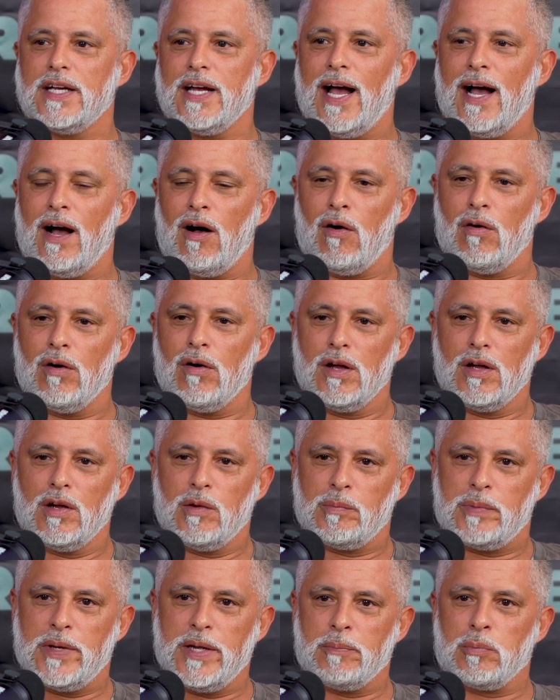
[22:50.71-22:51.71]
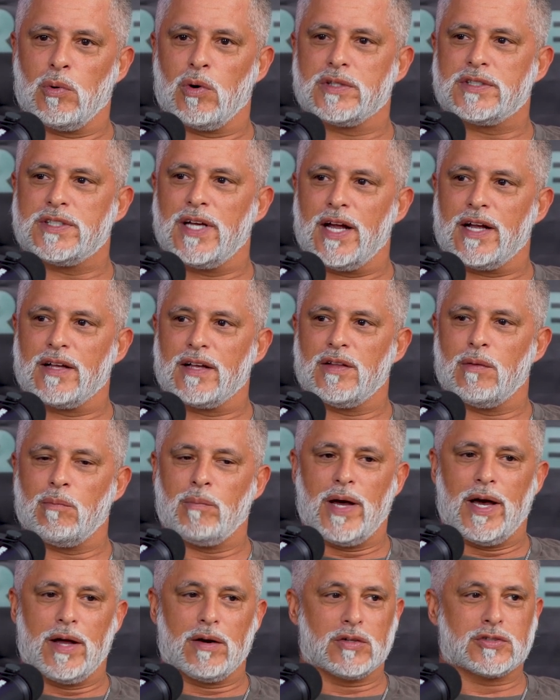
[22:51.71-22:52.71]
how people are taking the
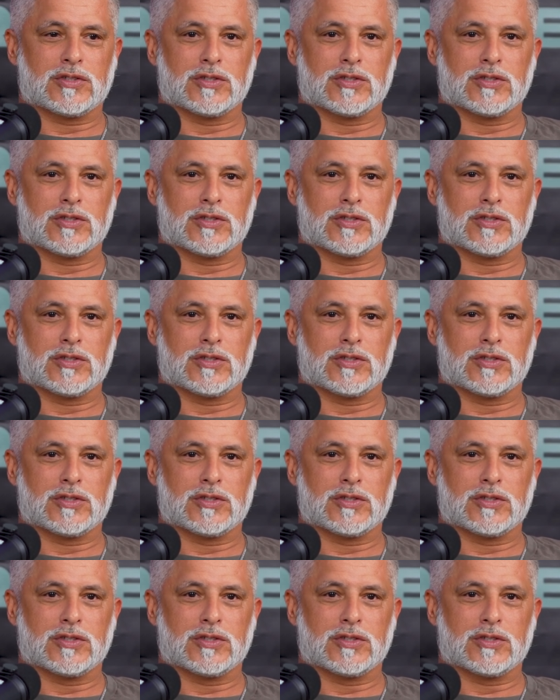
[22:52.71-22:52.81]
mantle.